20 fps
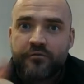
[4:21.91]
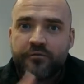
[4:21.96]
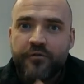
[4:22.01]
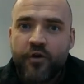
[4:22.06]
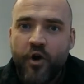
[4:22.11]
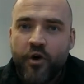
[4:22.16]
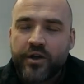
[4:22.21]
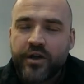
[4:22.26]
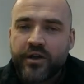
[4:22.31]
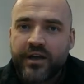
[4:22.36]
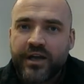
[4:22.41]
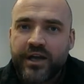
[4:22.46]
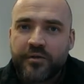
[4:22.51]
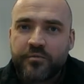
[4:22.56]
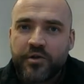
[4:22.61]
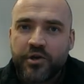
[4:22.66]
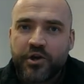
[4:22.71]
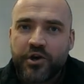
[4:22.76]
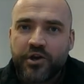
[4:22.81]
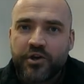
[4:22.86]
for you and keep
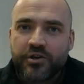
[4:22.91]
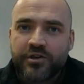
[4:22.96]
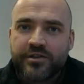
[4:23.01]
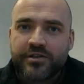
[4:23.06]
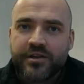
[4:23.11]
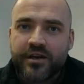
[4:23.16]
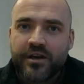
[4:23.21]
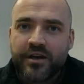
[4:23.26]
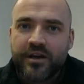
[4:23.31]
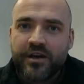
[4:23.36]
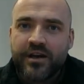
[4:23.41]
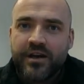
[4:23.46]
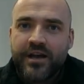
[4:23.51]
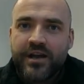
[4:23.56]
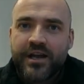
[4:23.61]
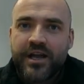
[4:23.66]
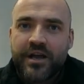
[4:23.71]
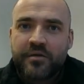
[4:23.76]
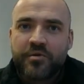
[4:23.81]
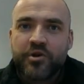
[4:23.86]
the girls
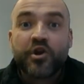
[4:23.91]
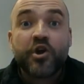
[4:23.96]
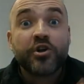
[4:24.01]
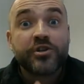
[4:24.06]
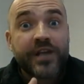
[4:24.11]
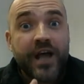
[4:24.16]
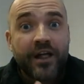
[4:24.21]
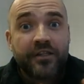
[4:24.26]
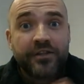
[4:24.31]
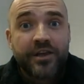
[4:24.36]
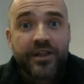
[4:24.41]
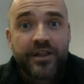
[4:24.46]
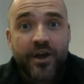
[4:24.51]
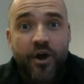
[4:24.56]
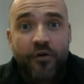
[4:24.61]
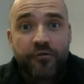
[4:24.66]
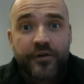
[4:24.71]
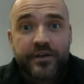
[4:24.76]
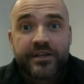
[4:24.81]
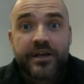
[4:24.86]
healthy in the
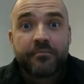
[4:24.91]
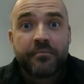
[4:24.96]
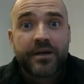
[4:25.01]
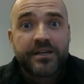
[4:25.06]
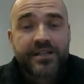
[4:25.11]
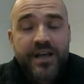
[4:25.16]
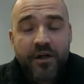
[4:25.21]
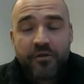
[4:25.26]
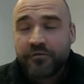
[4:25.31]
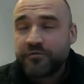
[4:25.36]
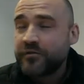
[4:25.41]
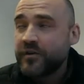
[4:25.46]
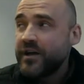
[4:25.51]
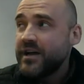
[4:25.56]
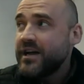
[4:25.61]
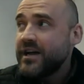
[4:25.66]
office and myself.